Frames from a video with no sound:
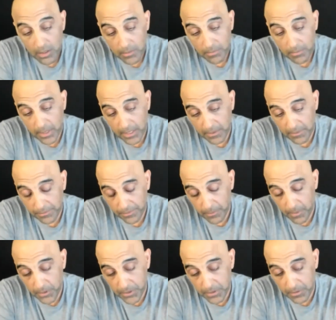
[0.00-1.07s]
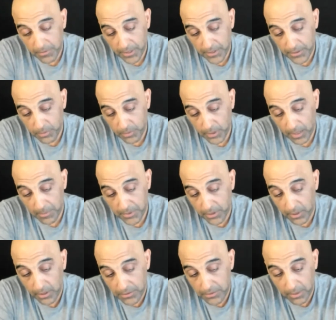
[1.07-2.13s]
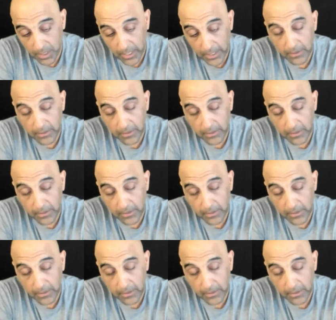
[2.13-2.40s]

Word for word: but for most of us we're numbskulls right